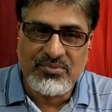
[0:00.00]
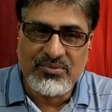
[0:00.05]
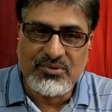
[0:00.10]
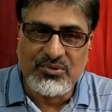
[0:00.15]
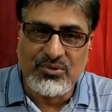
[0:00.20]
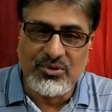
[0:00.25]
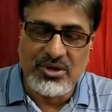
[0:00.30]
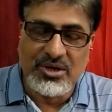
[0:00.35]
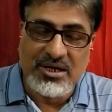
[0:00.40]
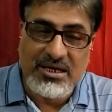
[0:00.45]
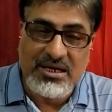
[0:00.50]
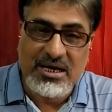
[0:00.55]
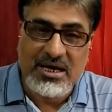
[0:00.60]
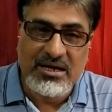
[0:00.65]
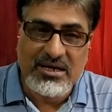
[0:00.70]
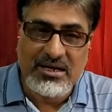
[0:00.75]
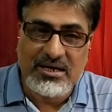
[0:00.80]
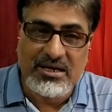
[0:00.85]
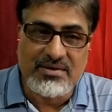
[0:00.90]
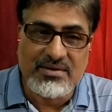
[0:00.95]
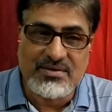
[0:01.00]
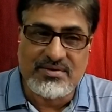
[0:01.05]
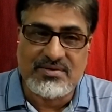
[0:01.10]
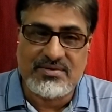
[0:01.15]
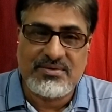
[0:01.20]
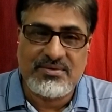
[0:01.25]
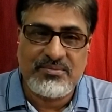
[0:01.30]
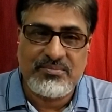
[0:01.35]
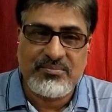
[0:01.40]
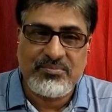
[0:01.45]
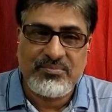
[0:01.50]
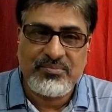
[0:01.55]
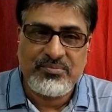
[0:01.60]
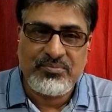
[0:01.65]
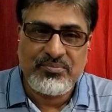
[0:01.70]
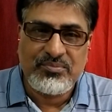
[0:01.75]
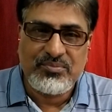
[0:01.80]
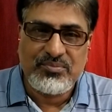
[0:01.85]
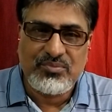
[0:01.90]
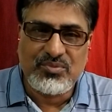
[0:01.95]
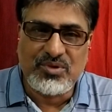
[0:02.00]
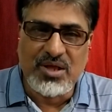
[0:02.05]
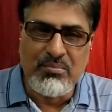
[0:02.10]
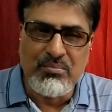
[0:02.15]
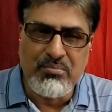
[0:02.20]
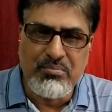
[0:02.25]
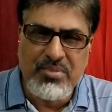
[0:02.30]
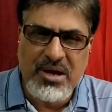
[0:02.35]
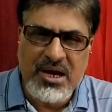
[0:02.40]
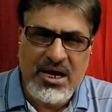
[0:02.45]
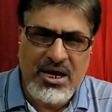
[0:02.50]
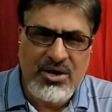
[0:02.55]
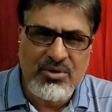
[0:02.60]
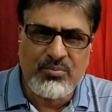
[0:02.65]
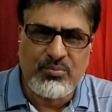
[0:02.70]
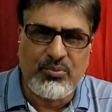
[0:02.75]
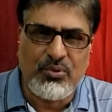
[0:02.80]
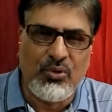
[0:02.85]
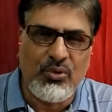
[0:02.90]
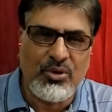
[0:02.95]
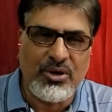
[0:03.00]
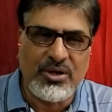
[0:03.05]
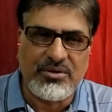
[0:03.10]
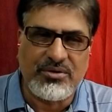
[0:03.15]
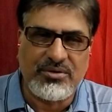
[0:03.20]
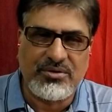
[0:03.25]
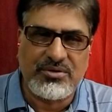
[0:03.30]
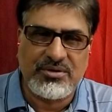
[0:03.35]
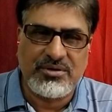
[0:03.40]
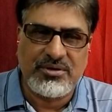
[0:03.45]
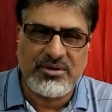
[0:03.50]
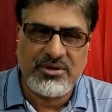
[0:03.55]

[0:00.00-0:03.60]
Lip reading: So here is the main point.